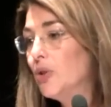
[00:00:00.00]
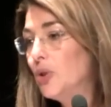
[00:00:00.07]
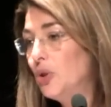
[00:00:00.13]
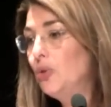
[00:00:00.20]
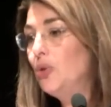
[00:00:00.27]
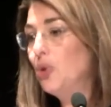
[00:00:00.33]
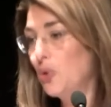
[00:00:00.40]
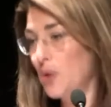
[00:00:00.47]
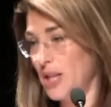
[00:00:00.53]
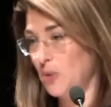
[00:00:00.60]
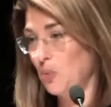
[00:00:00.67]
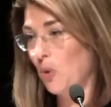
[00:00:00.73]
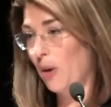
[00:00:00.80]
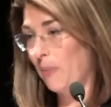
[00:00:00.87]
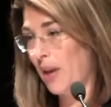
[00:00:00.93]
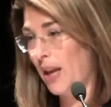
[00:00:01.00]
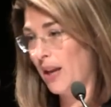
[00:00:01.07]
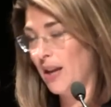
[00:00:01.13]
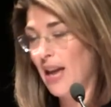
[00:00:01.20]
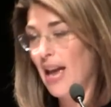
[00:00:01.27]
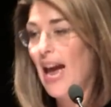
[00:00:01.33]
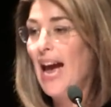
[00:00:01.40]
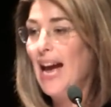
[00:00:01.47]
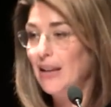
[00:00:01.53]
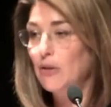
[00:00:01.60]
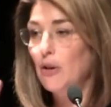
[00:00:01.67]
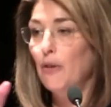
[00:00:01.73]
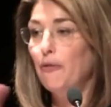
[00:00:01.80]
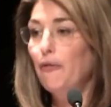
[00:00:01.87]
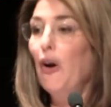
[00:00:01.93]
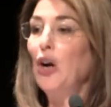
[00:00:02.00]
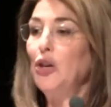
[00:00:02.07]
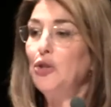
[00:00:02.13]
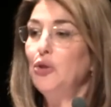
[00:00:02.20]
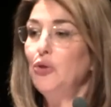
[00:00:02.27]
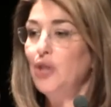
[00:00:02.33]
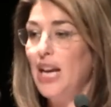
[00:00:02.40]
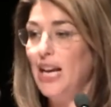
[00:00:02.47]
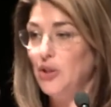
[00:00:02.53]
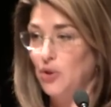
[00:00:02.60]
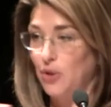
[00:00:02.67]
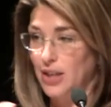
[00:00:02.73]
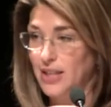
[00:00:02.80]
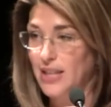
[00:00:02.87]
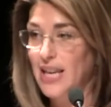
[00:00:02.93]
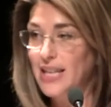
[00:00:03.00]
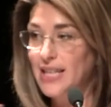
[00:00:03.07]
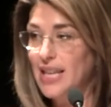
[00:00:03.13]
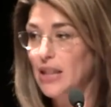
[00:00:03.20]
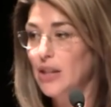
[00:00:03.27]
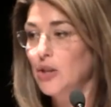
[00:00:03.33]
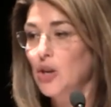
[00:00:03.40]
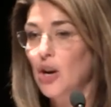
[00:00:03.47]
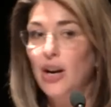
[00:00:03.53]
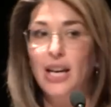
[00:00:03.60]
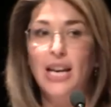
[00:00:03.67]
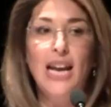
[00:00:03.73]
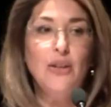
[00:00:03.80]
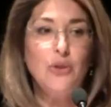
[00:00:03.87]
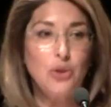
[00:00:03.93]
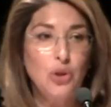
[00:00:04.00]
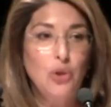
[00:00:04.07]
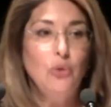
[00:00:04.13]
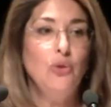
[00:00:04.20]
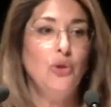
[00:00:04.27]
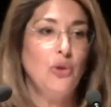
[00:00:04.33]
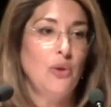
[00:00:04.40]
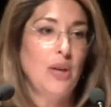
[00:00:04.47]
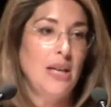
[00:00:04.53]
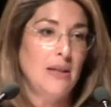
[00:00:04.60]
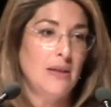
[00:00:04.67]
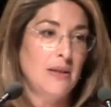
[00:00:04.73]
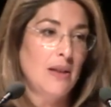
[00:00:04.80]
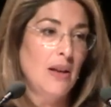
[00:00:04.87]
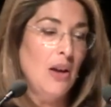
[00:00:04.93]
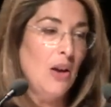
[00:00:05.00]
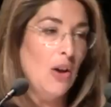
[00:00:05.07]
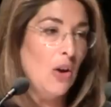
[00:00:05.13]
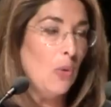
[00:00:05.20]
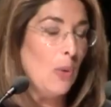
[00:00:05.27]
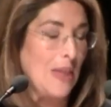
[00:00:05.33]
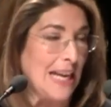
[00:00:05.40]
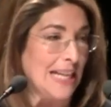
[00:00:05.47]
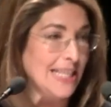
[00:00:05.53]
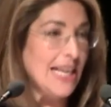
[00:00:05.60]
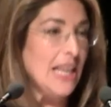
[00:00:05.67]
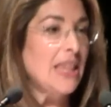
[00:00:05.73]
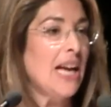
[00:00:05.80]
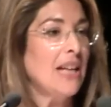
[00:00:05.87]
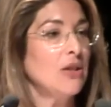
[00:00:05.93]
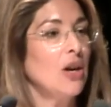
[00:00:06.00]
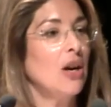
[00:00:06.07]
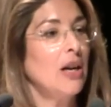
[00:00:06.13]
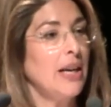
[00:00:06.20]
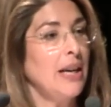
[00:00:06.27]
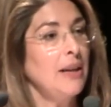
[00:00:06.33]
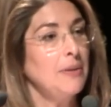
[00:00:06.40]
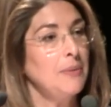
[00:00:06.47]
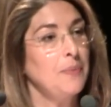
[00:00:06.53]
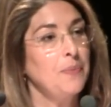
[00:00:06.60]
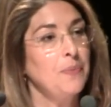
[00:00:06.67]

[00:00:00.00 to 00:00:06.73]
2 degrees warming as far too dangerous. They set the target at 2 degrees. When they set that target,